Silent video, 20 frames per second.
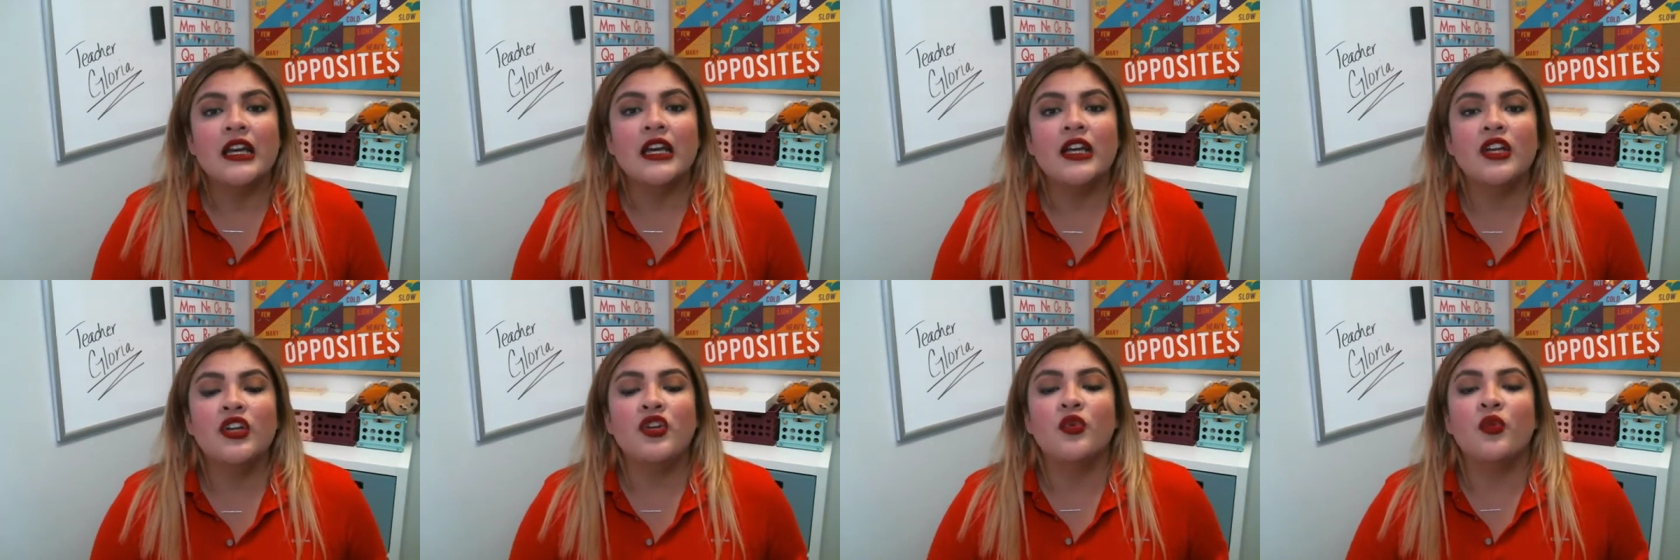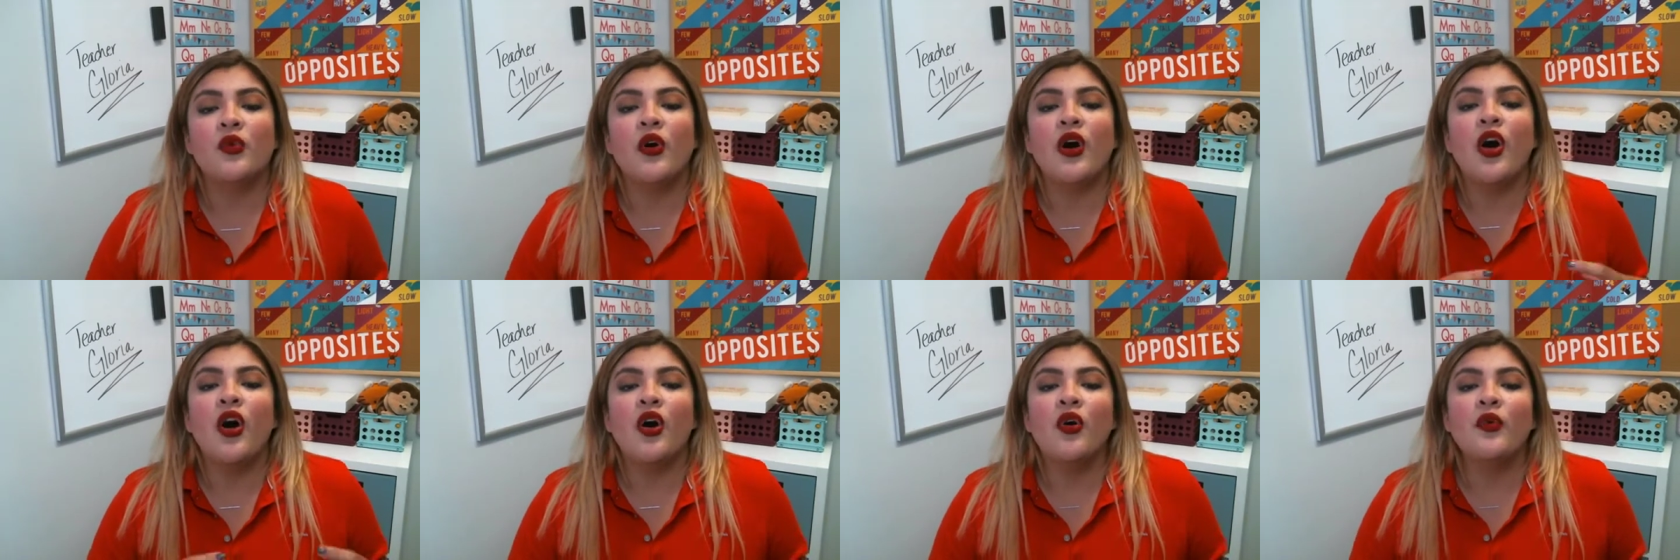
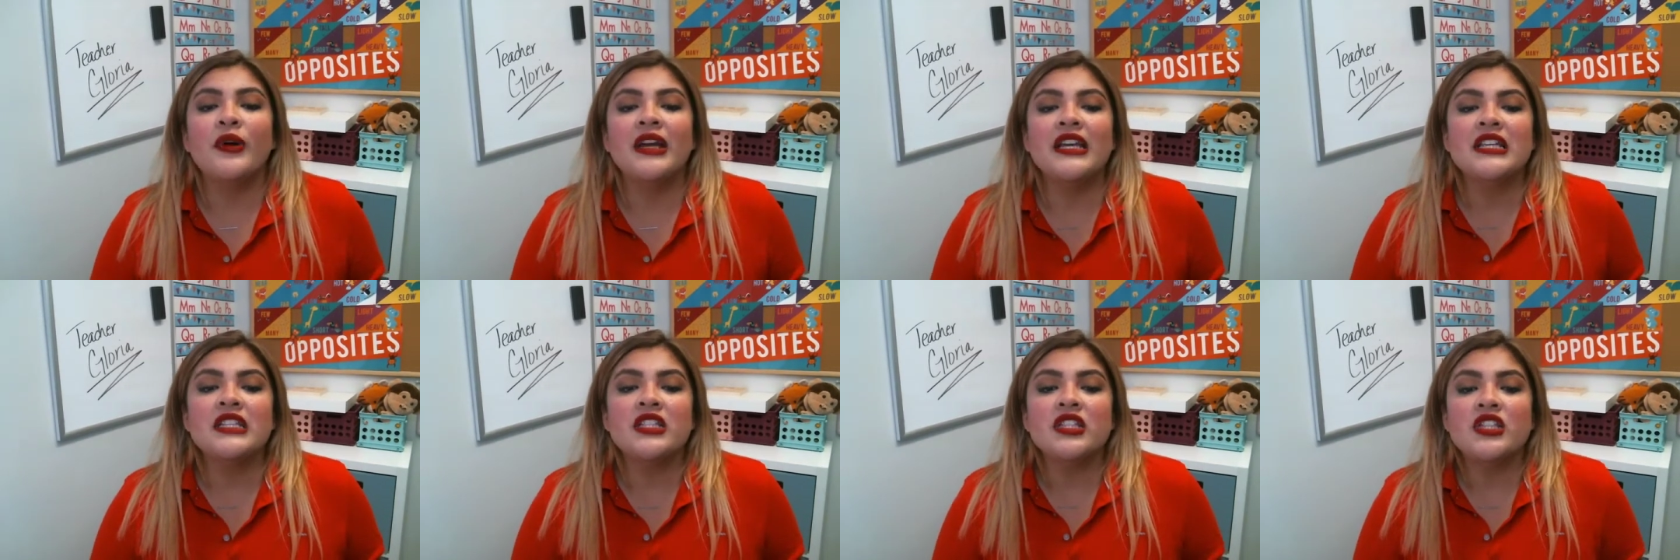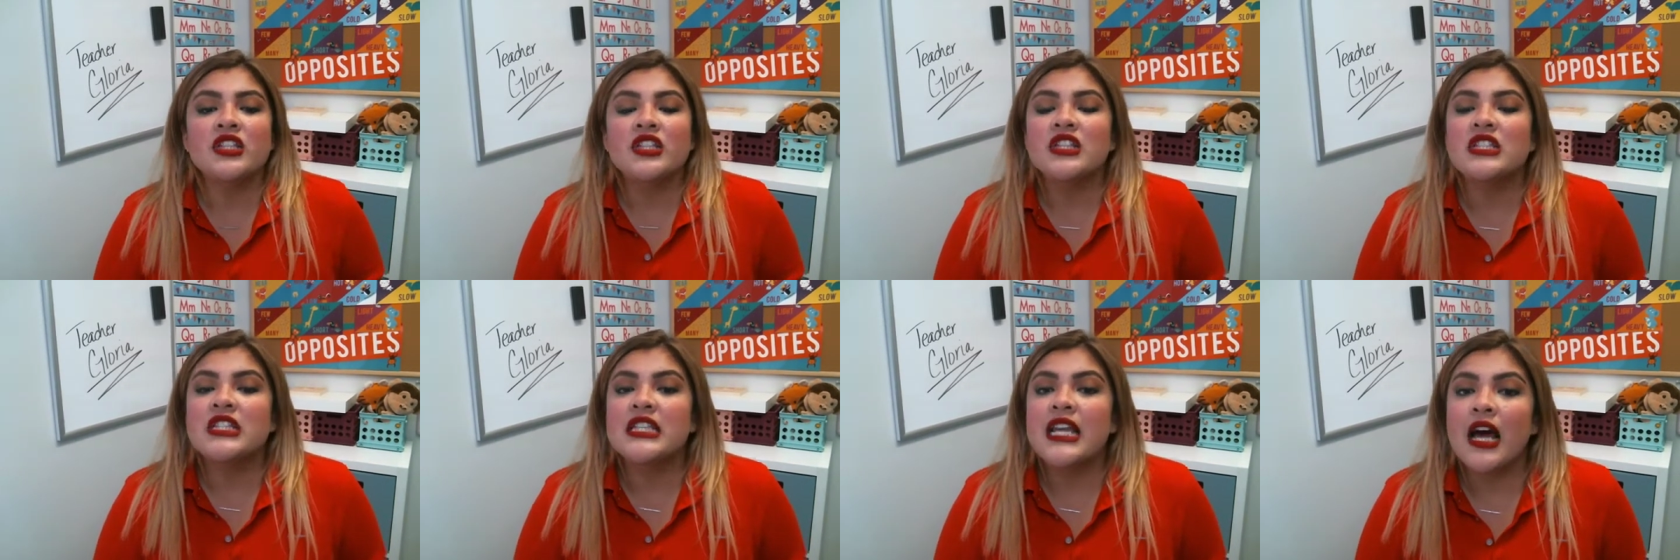You always
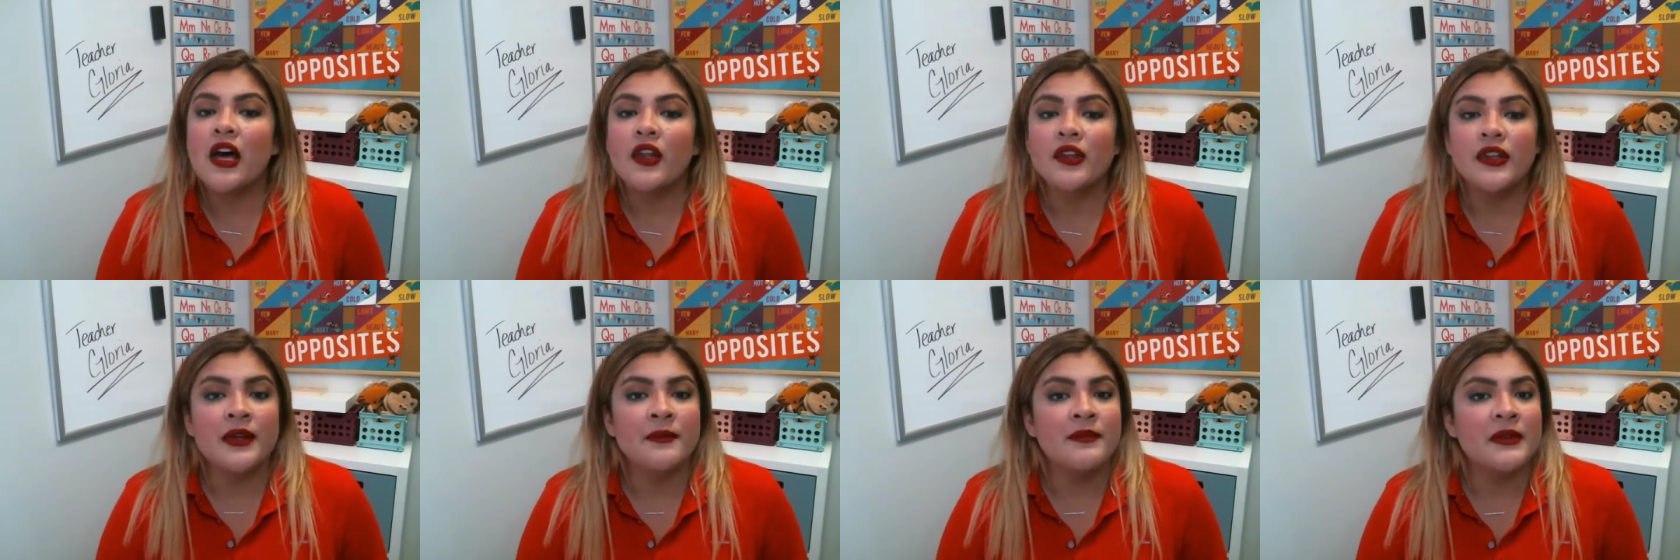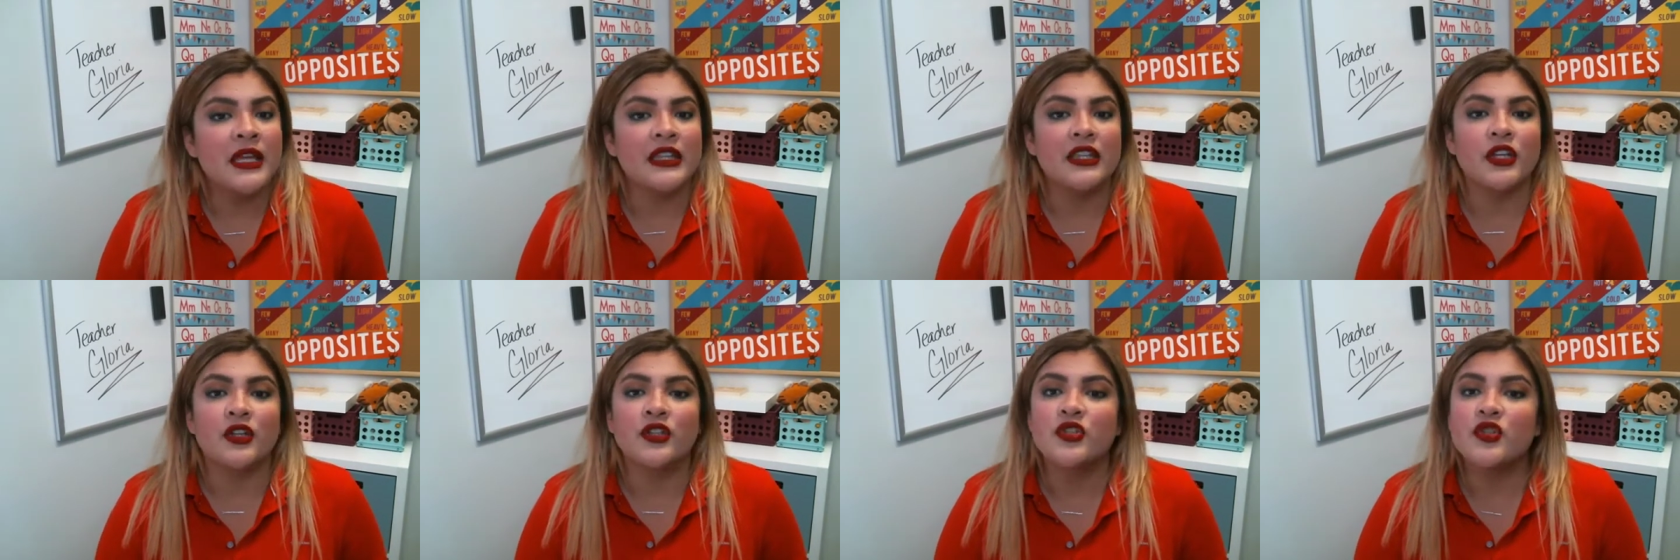tell them
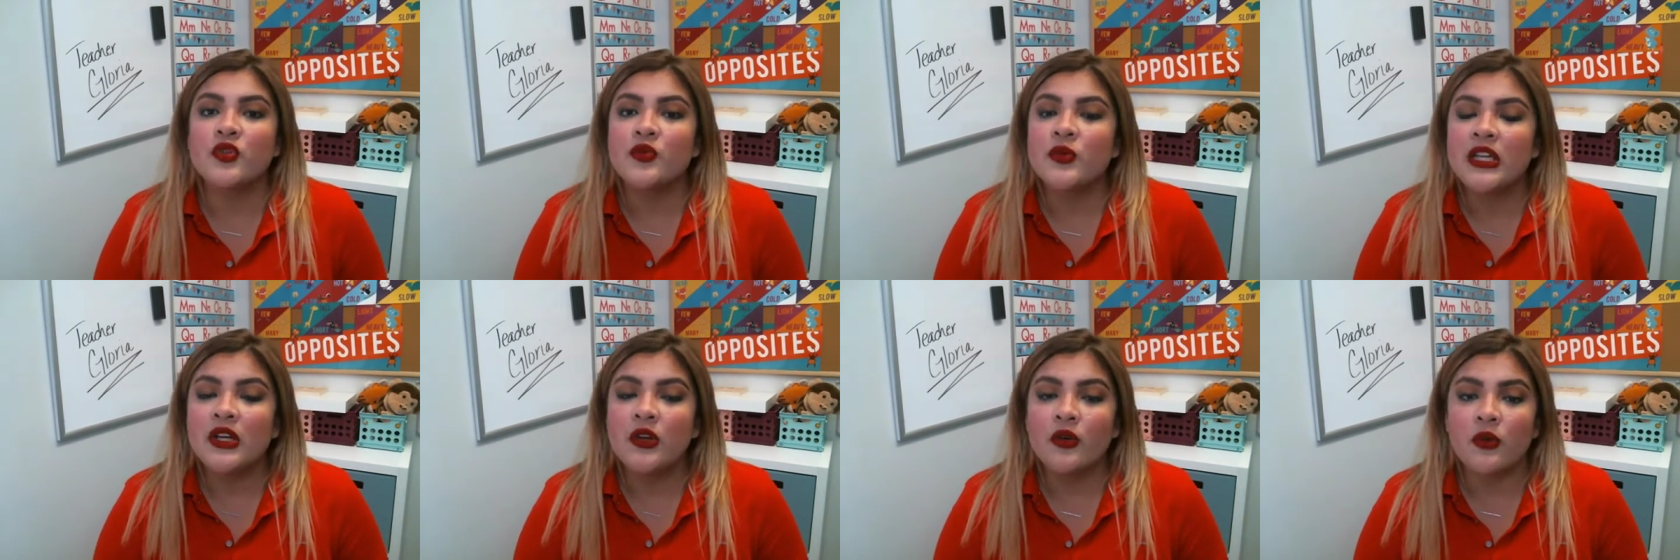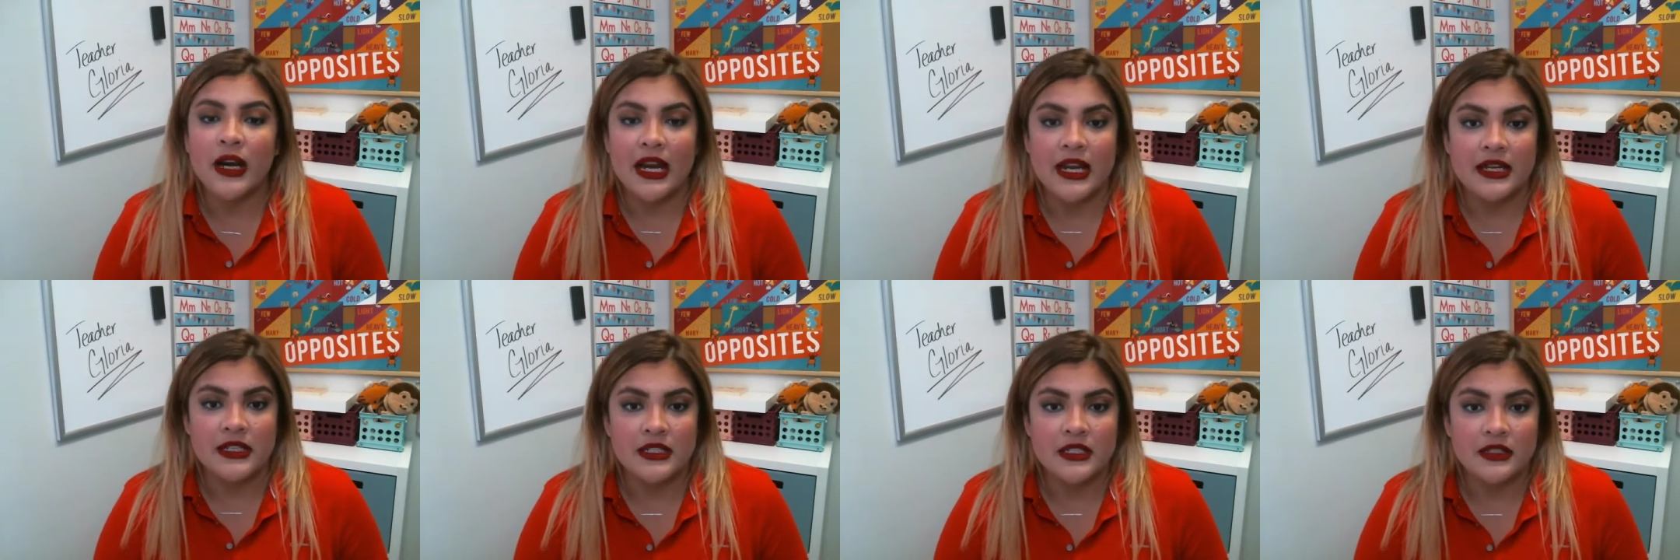that they're doing
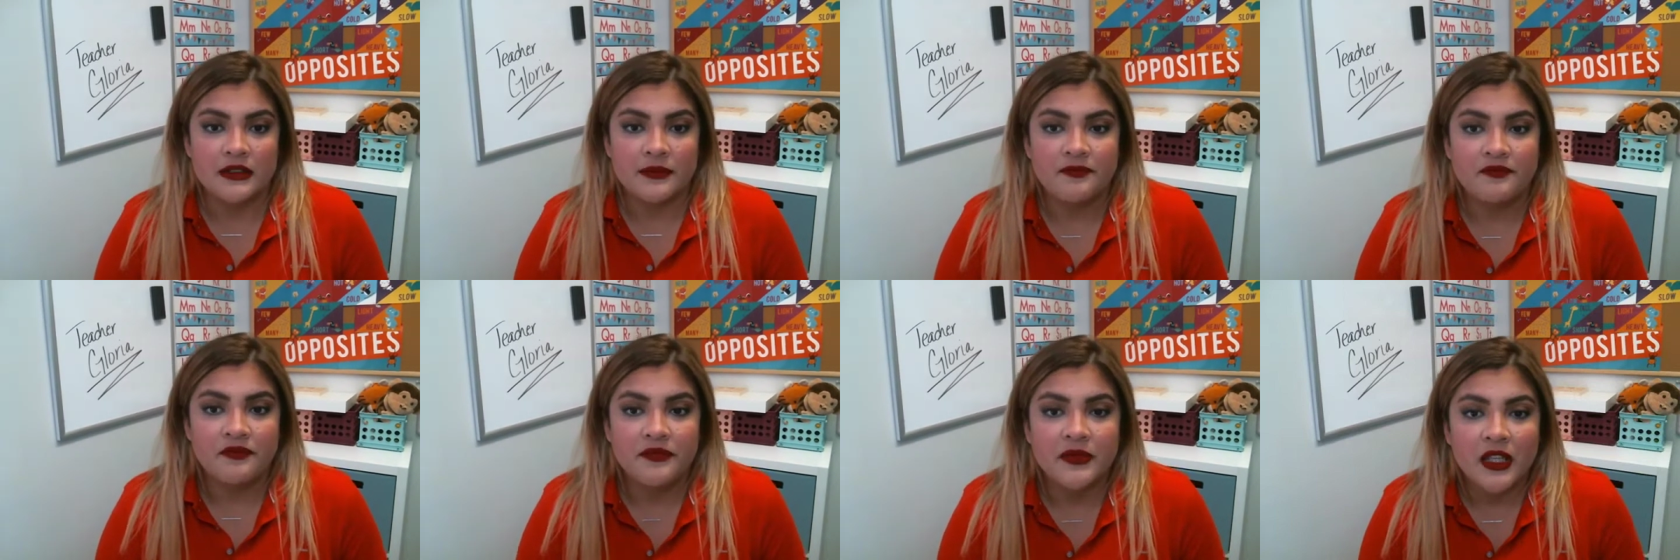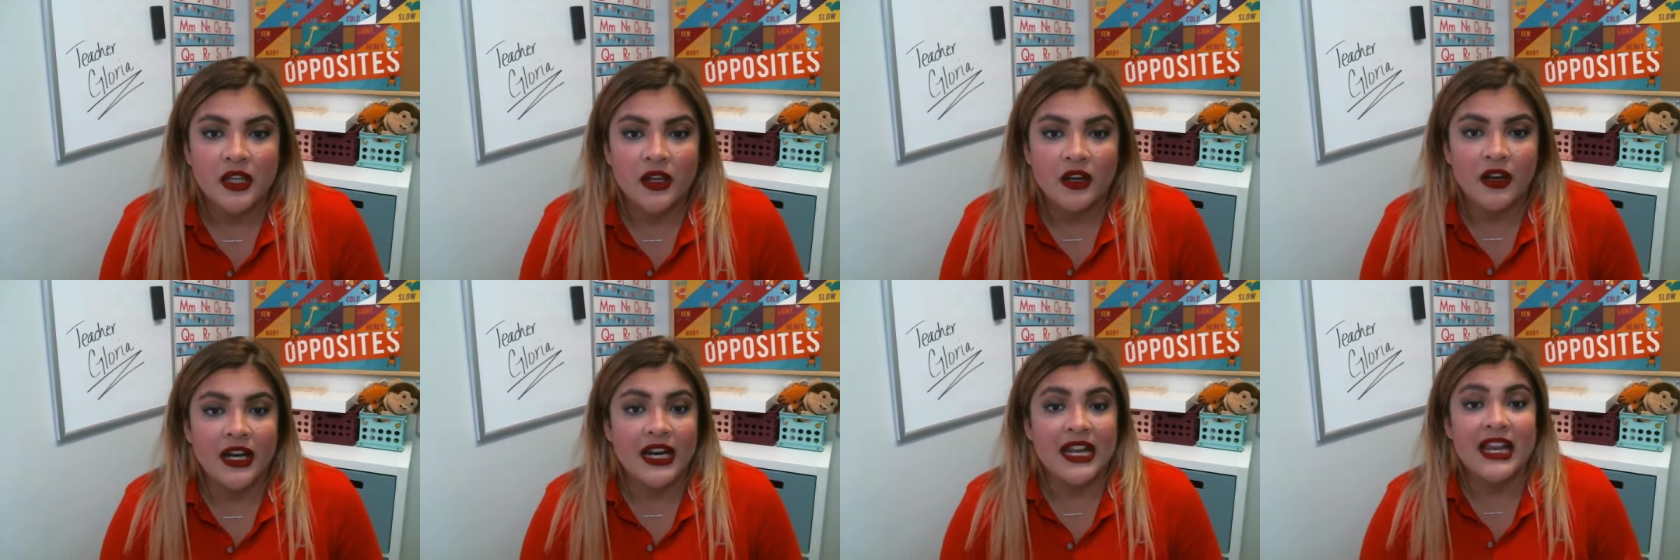great,
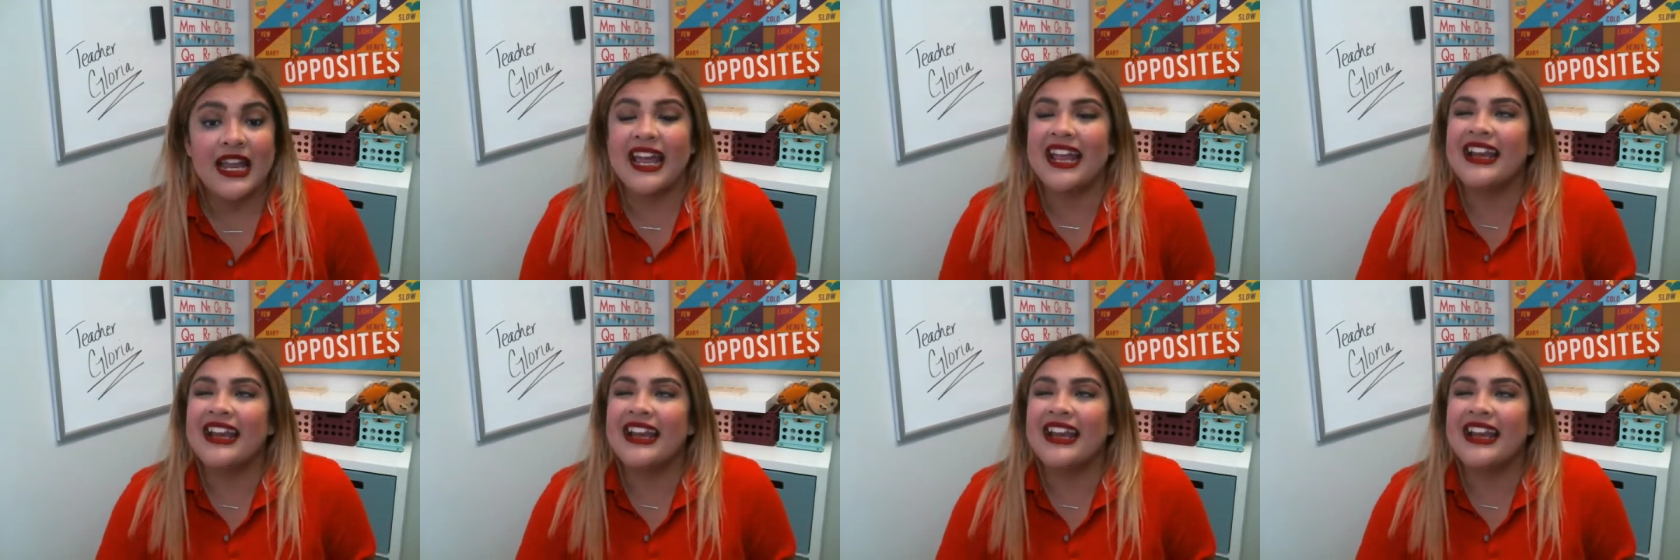all right?